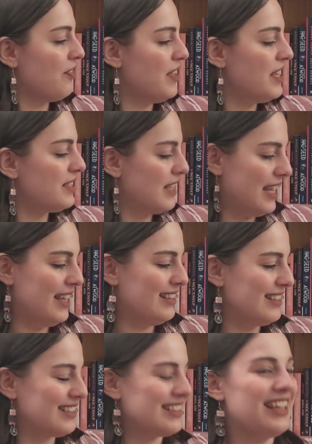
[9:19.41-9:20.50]
This
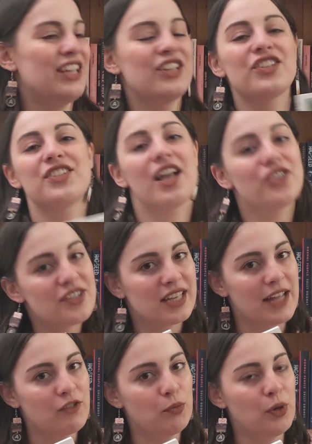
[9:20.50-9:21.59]
is such a
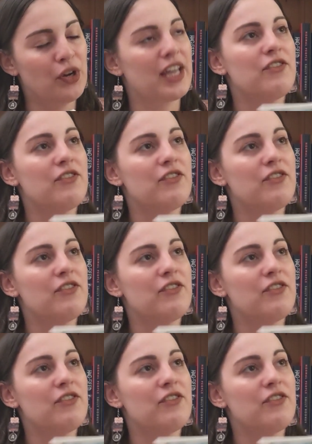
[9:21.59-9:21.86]
delightful book.